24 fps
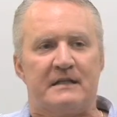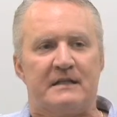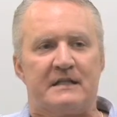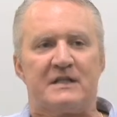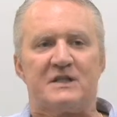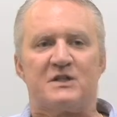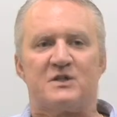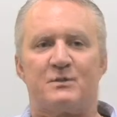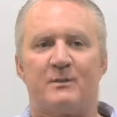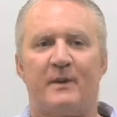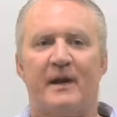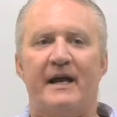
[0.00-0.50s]

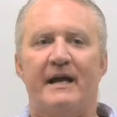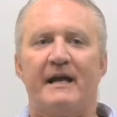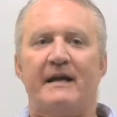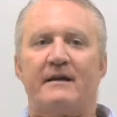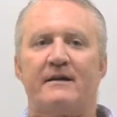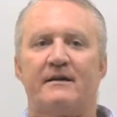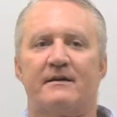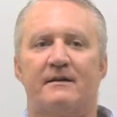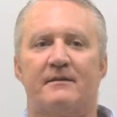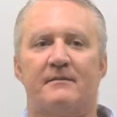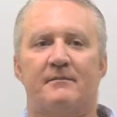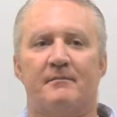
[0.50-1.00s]
despite
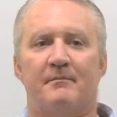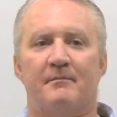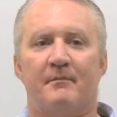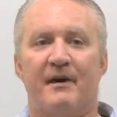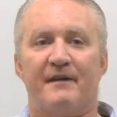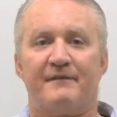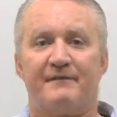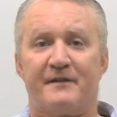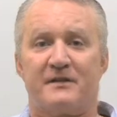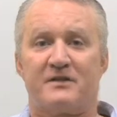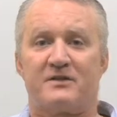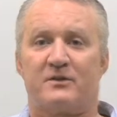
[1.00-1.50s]

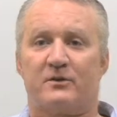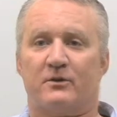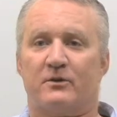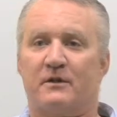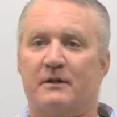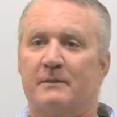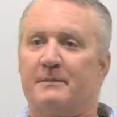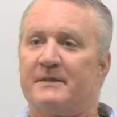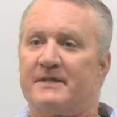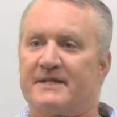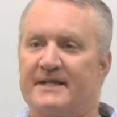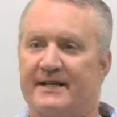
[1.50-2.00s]
my physical
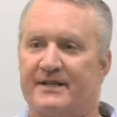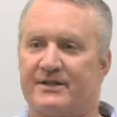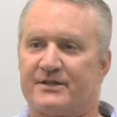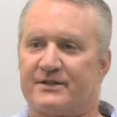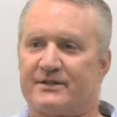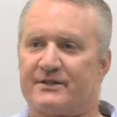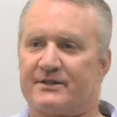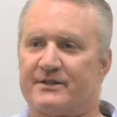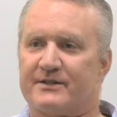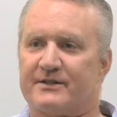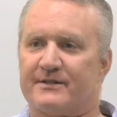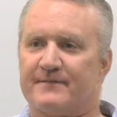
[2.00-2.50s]

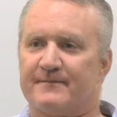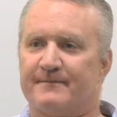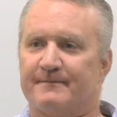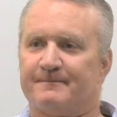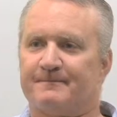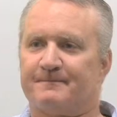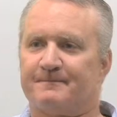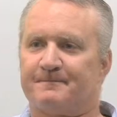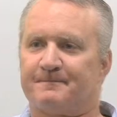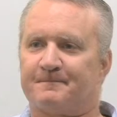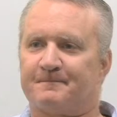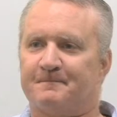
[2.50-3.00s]
limitations.
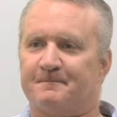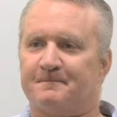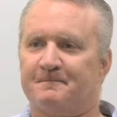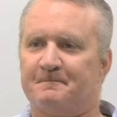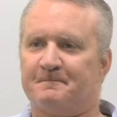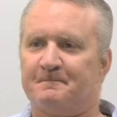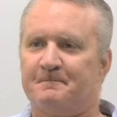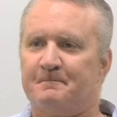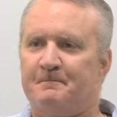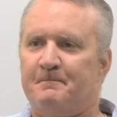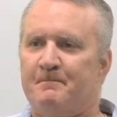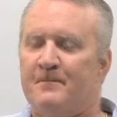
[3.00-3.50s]

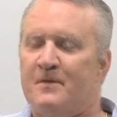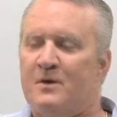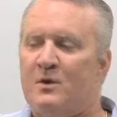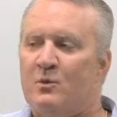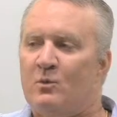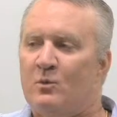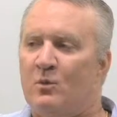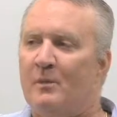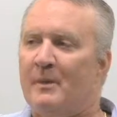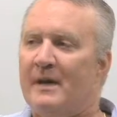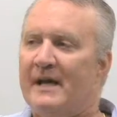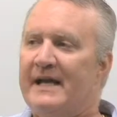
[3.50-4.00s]

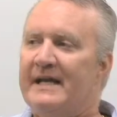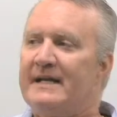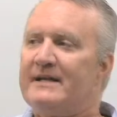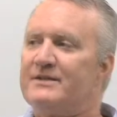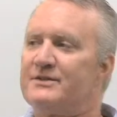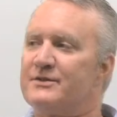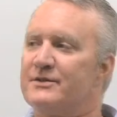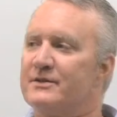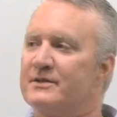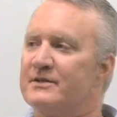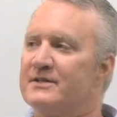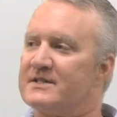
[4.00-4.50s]
Well, my
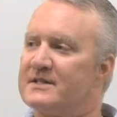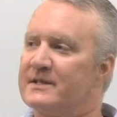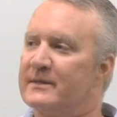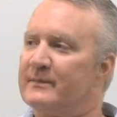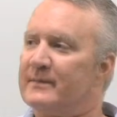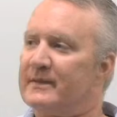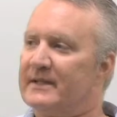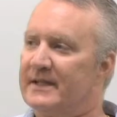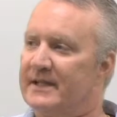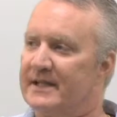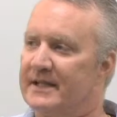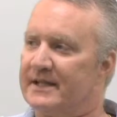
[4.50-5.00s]
answer is
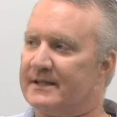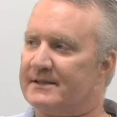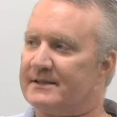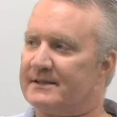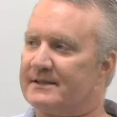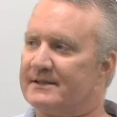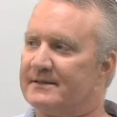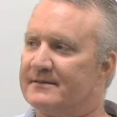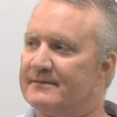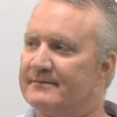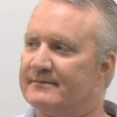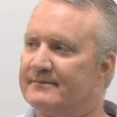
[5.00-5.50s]
simply
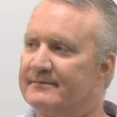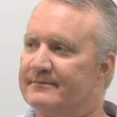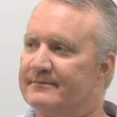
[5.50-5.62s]
this.